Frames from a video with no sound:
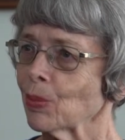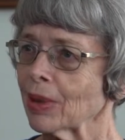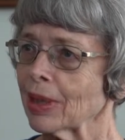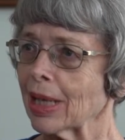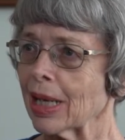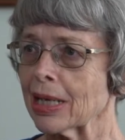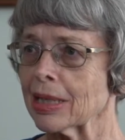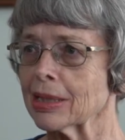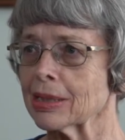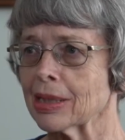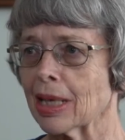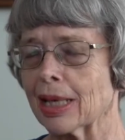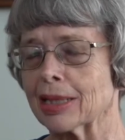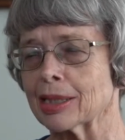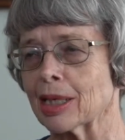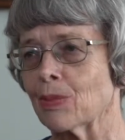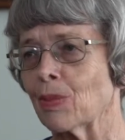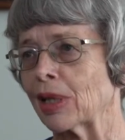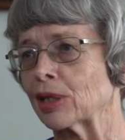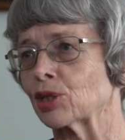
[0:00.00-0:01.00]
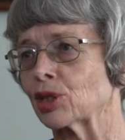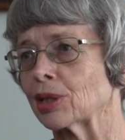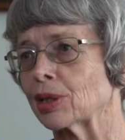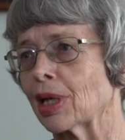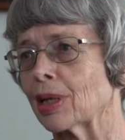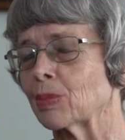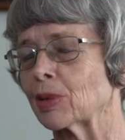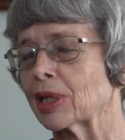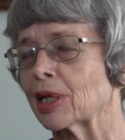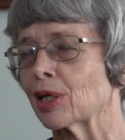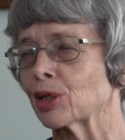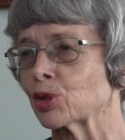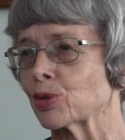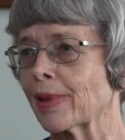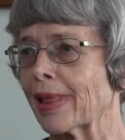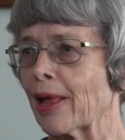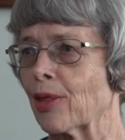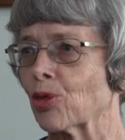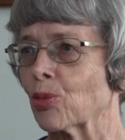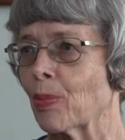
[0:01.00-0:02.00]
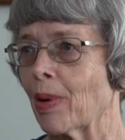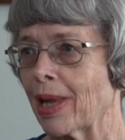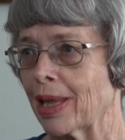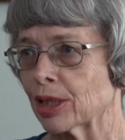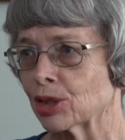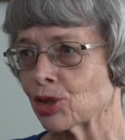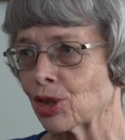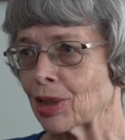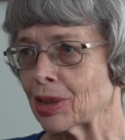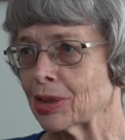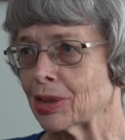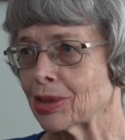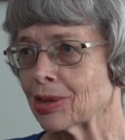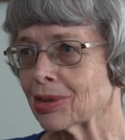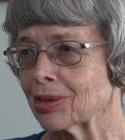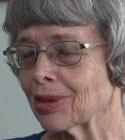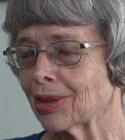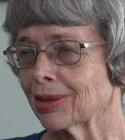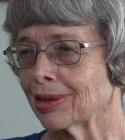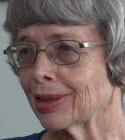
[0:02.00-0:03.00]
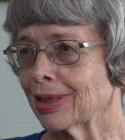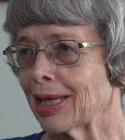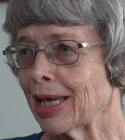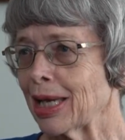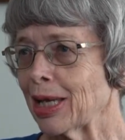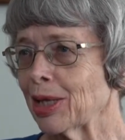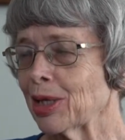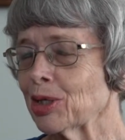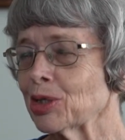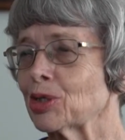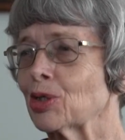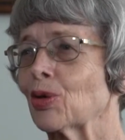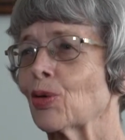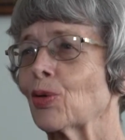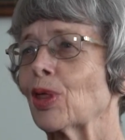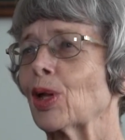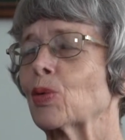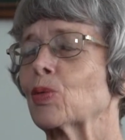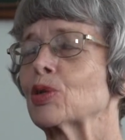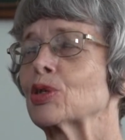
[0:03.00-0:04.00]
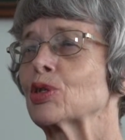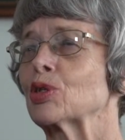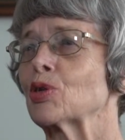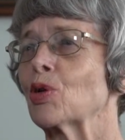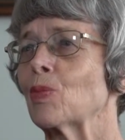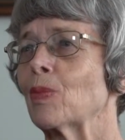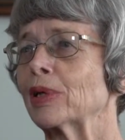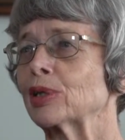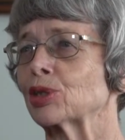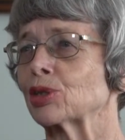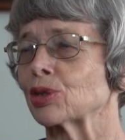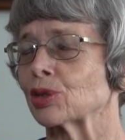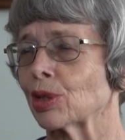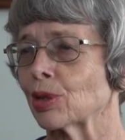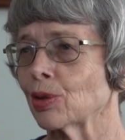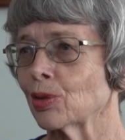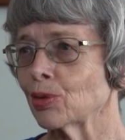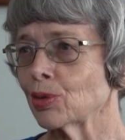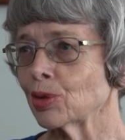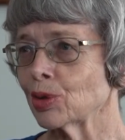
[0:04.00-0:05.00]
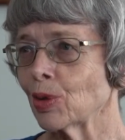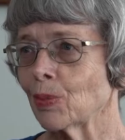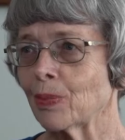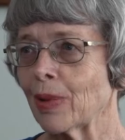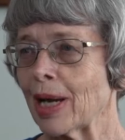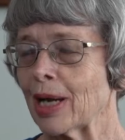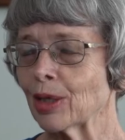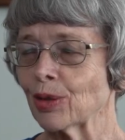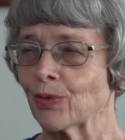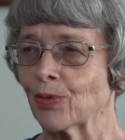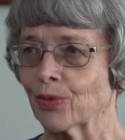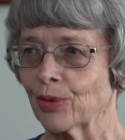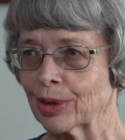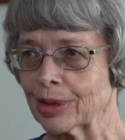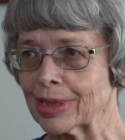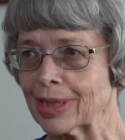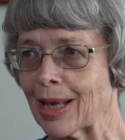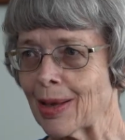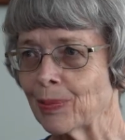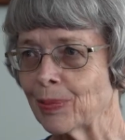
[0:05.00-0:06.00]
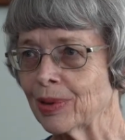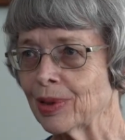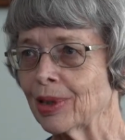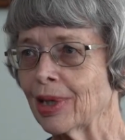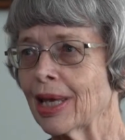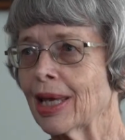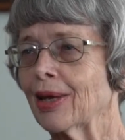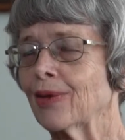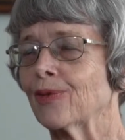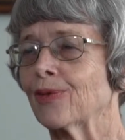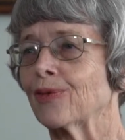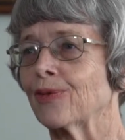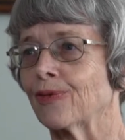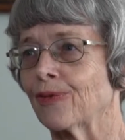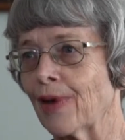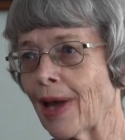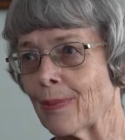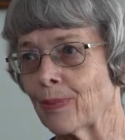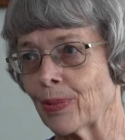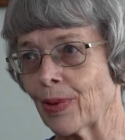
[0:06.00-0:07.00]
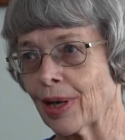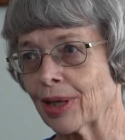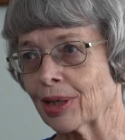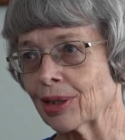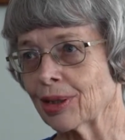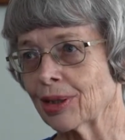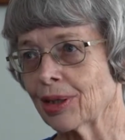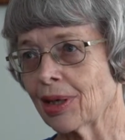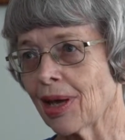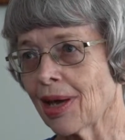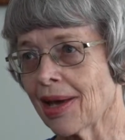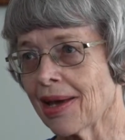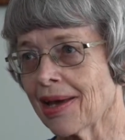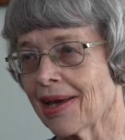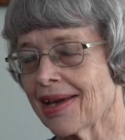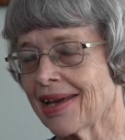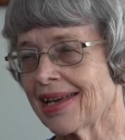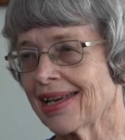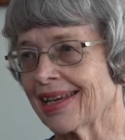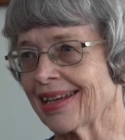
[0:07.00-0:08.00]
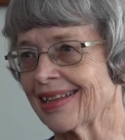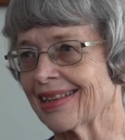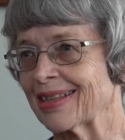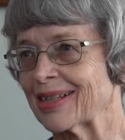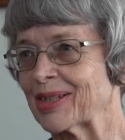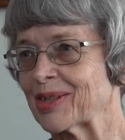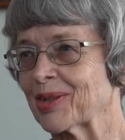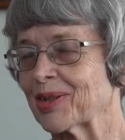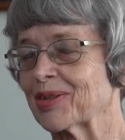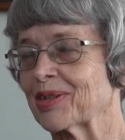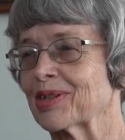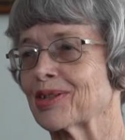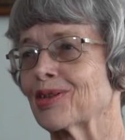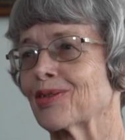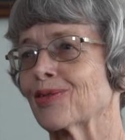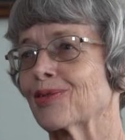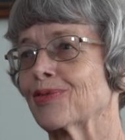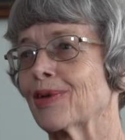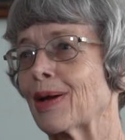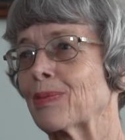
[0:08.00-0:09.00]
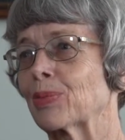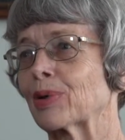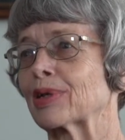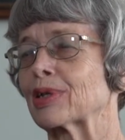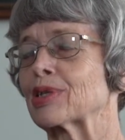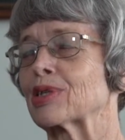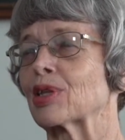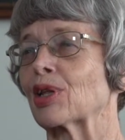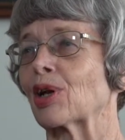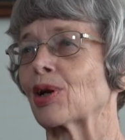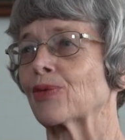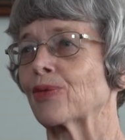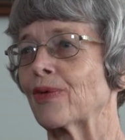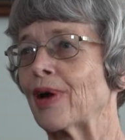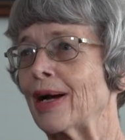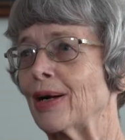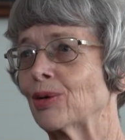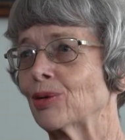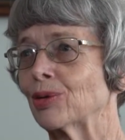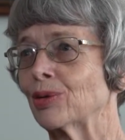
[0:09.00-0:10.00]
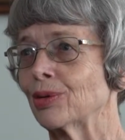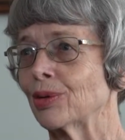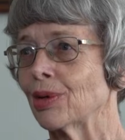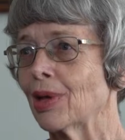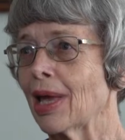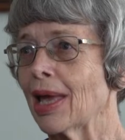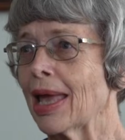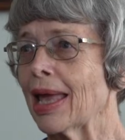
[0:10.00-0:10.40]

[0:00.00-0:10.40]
because, as I mentioned, I'm a cultural anthropologist. So there was so much to learn about, for example, fabric and the sorts of fabrics that are found